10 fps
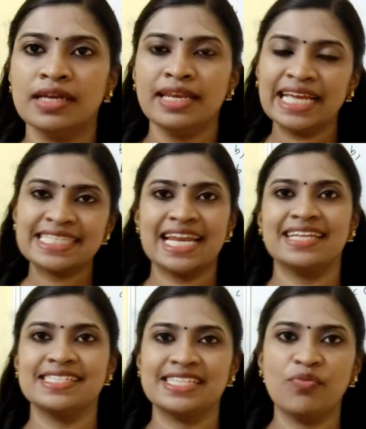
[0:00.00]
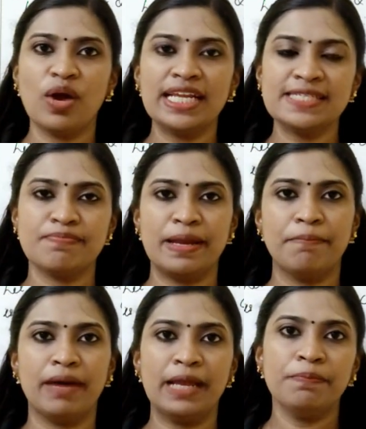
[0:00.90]
Next, let us see what is
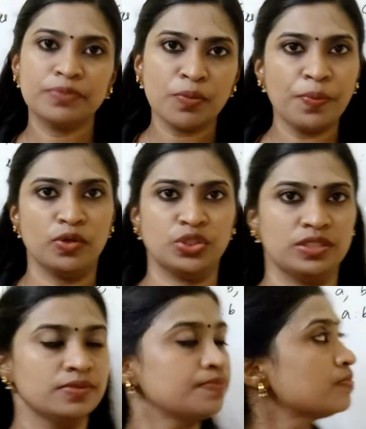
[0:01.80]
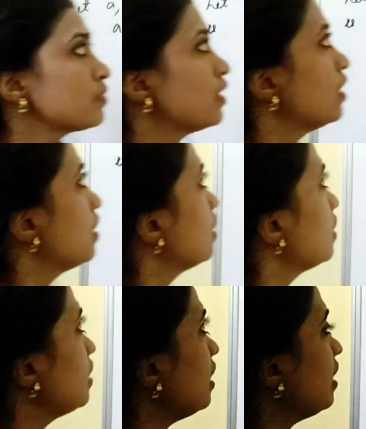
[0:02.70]
meant by proportion.
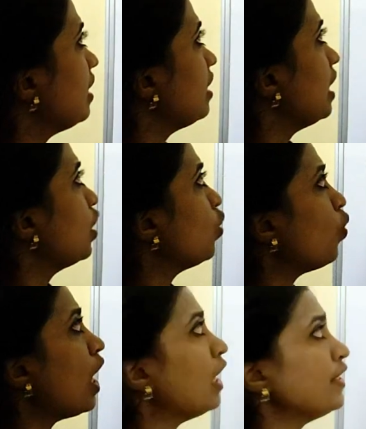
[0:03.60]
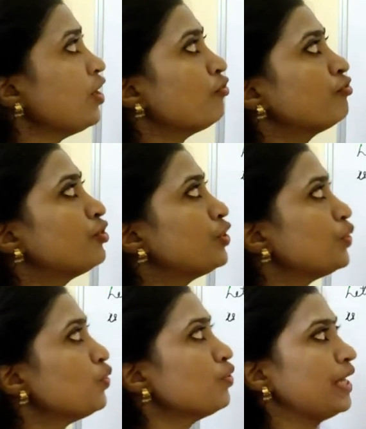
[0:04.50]
Equality of
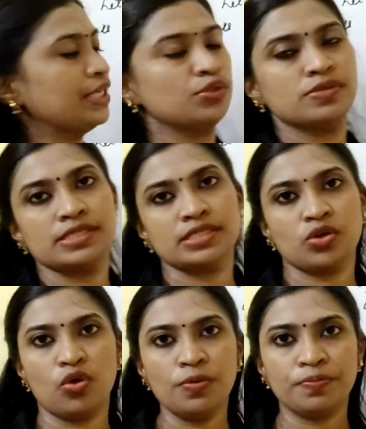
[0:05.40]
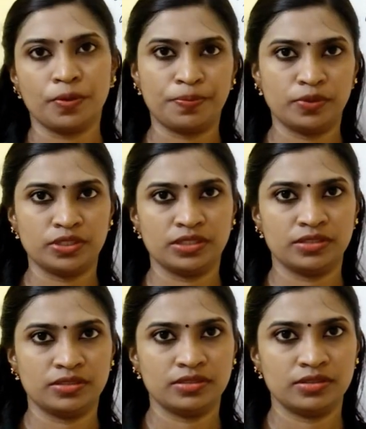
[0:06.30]
two ratios is called proportion.
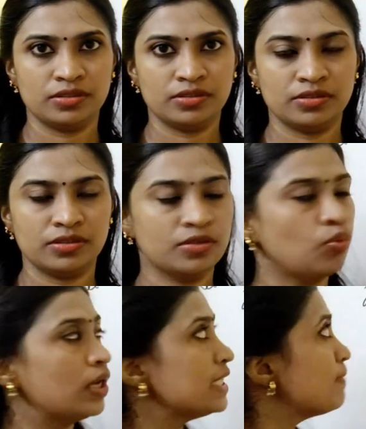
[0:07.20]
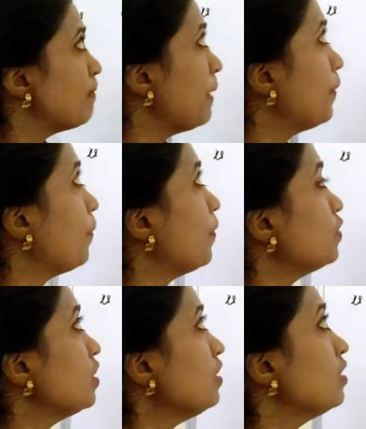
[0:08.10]
What is meant by
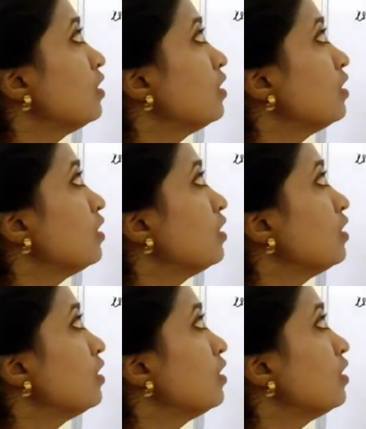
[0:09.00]
proportion?